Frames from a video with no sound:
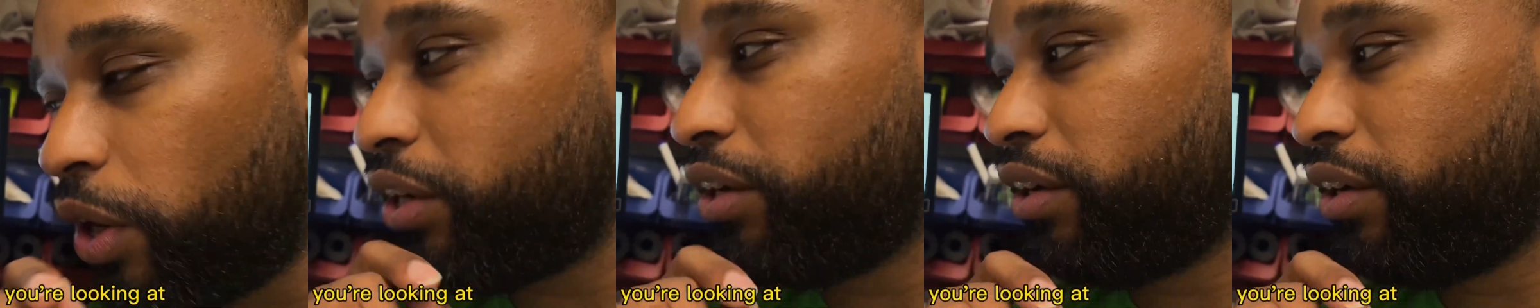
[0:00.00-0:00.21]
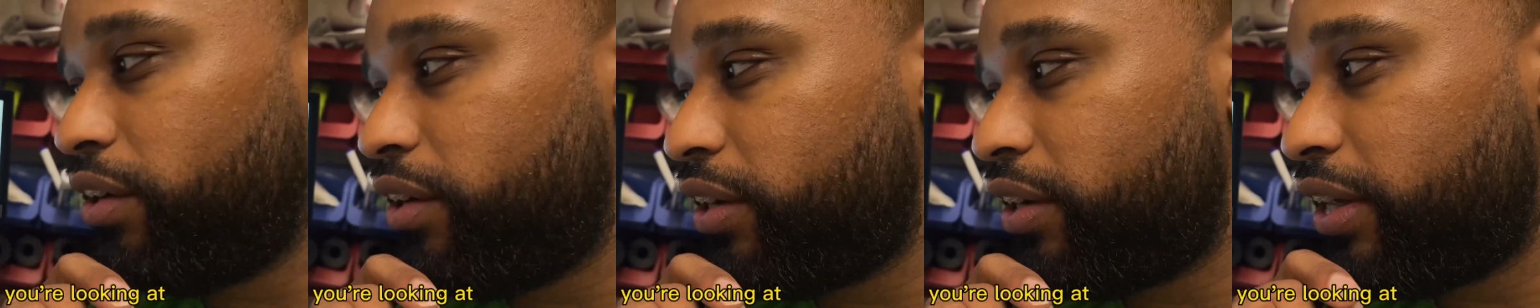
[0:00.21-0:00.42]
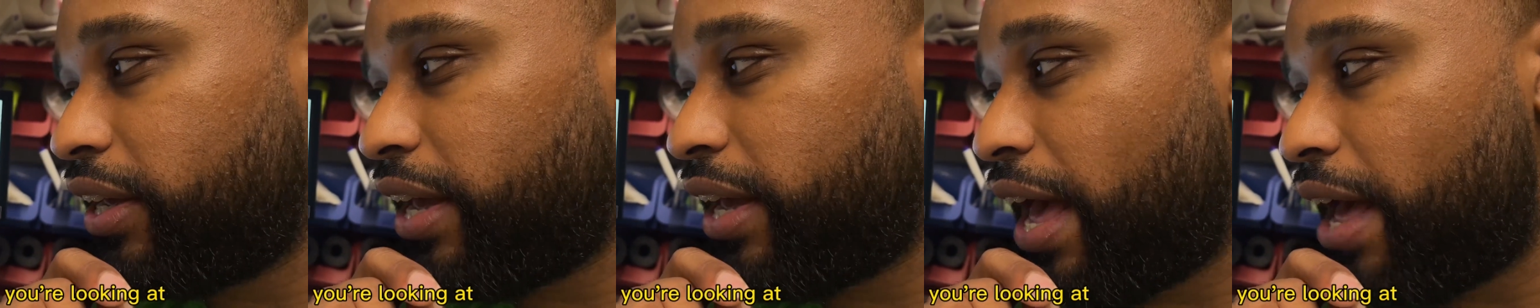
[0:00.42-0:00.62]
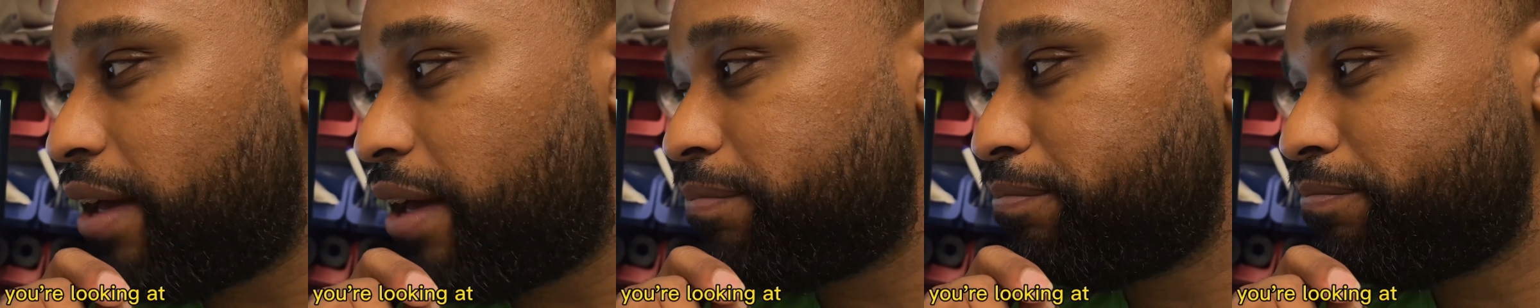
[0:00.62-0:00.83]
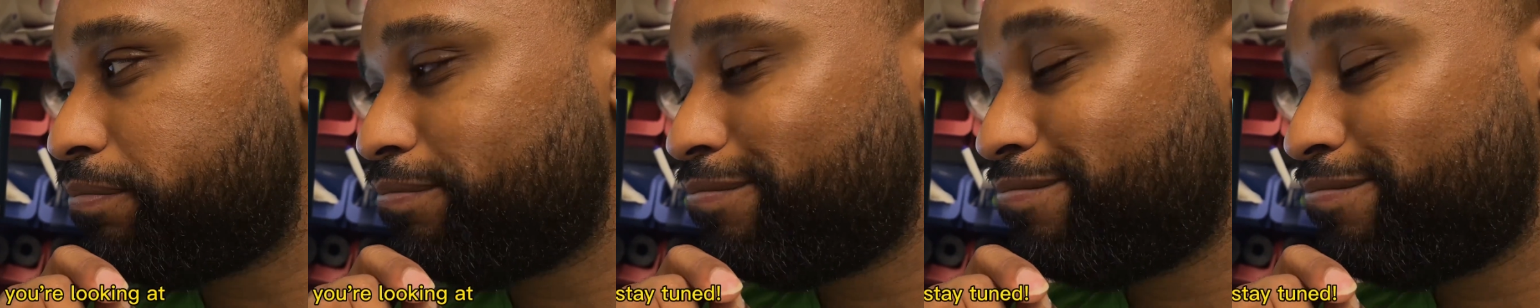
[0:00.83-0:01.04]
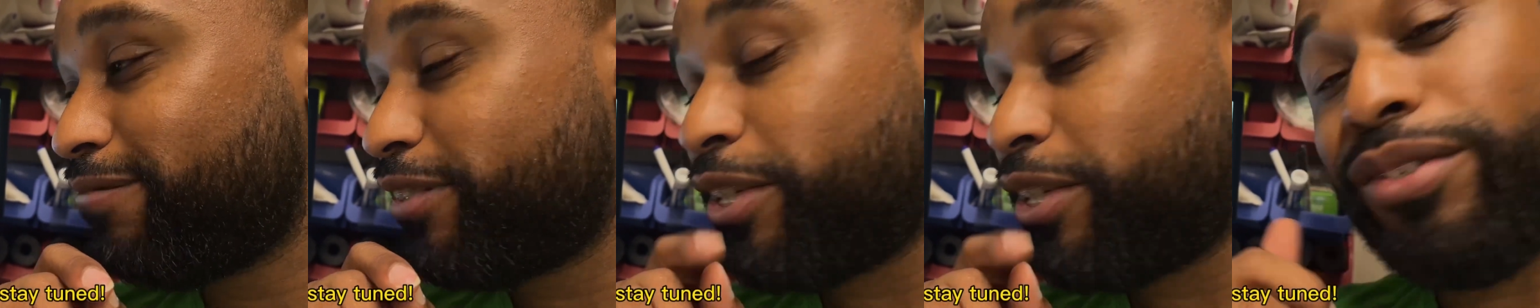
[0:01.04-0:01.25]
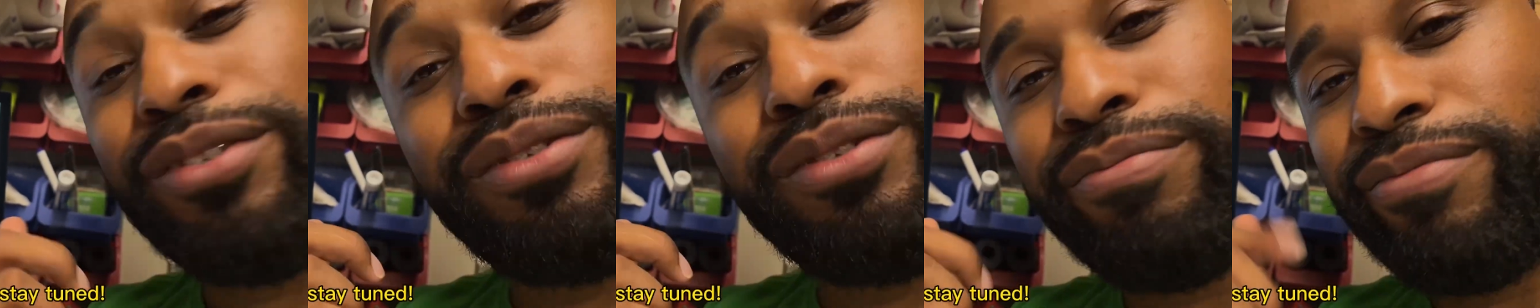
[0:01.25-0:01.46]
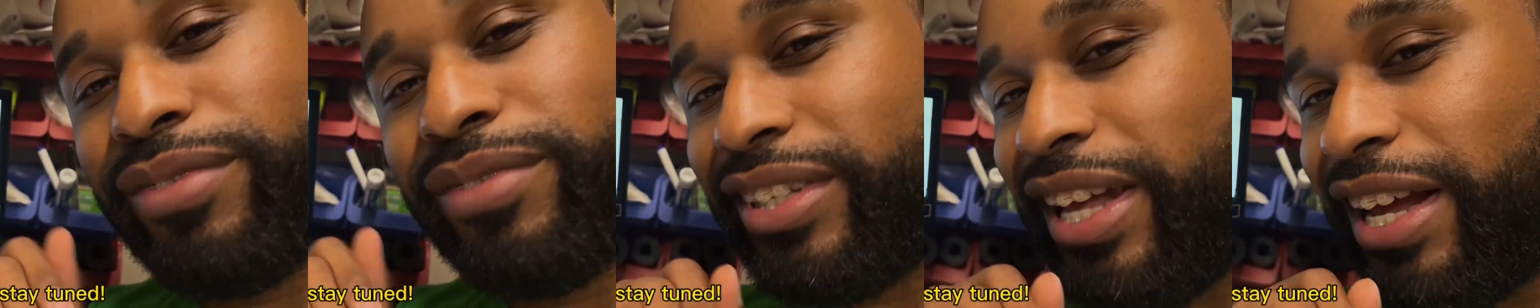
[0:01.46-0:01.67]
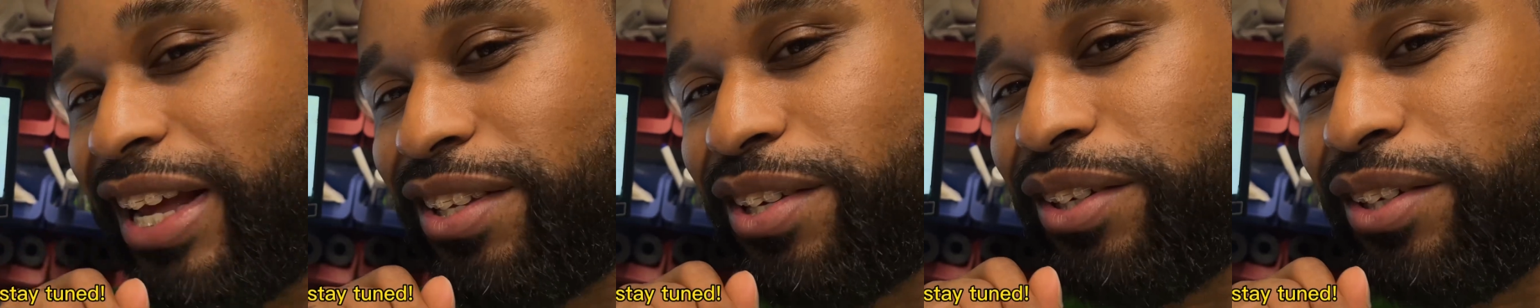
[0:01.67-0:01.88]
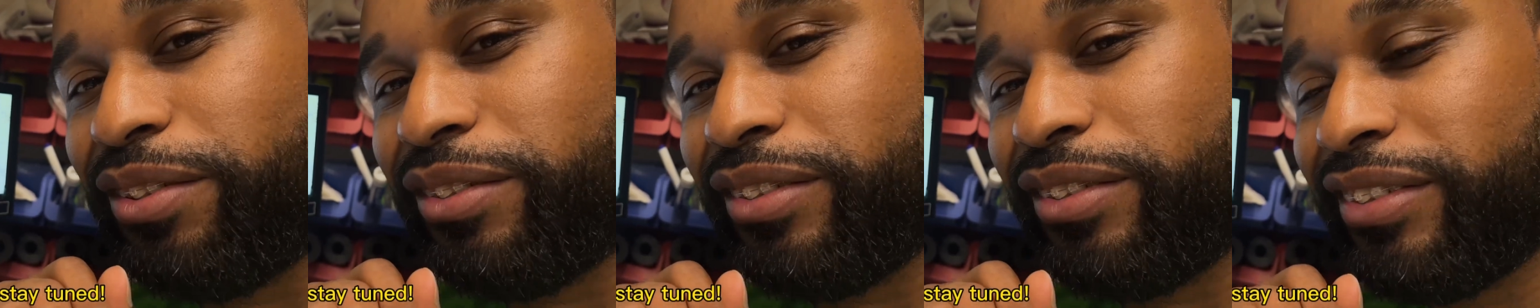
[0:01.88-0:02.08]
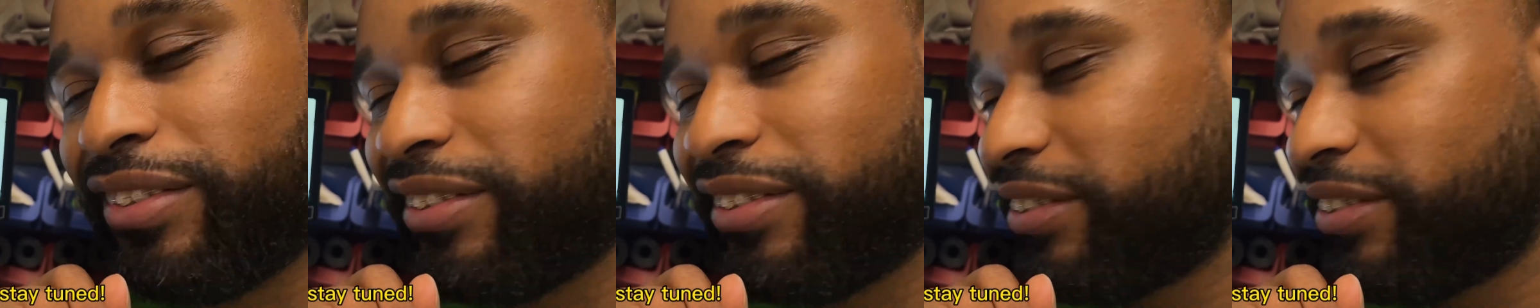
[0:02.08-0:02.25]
you're looking at. So stay tuned.